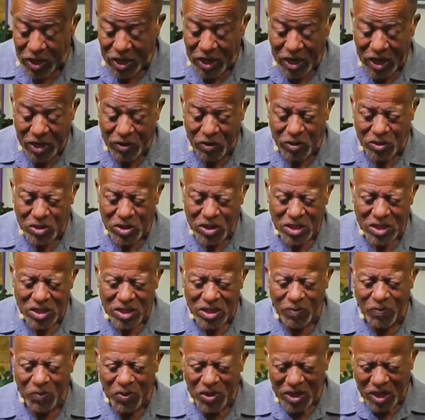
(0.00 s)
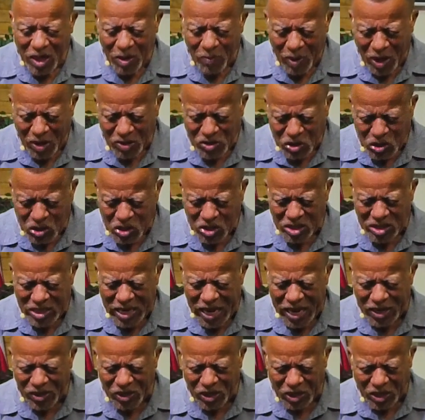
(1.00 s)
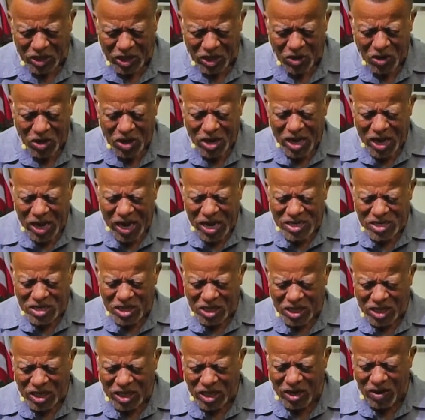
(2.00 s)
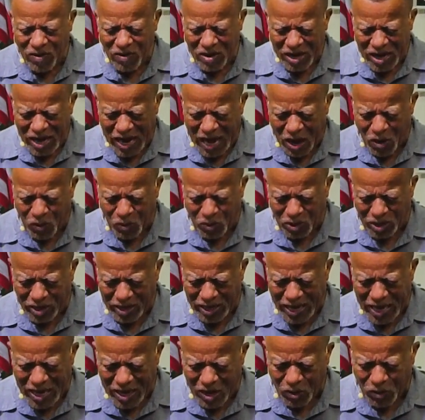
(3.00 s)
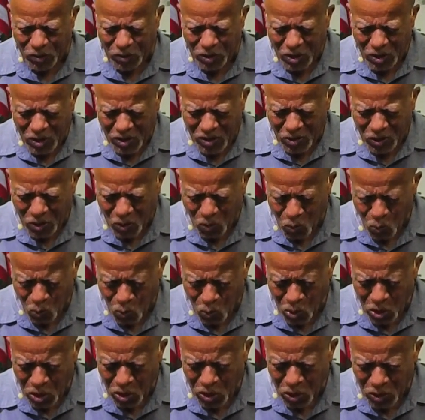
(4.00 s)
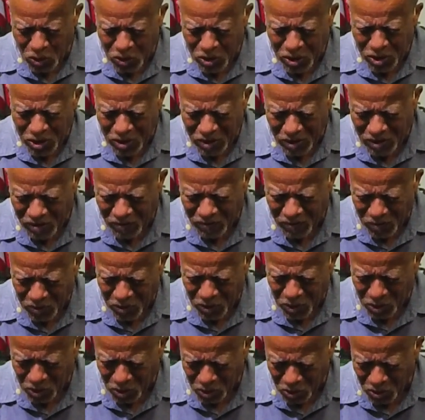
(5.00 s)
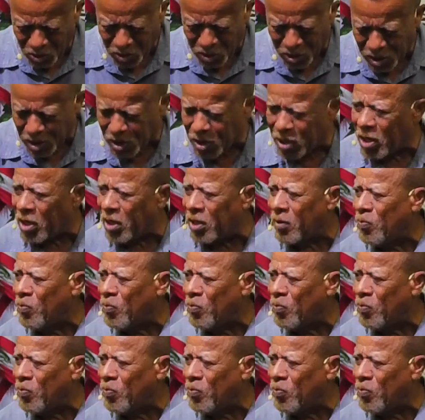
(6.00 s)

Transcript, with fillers: and there's something about standing there and declaring out loud the word of the Lord.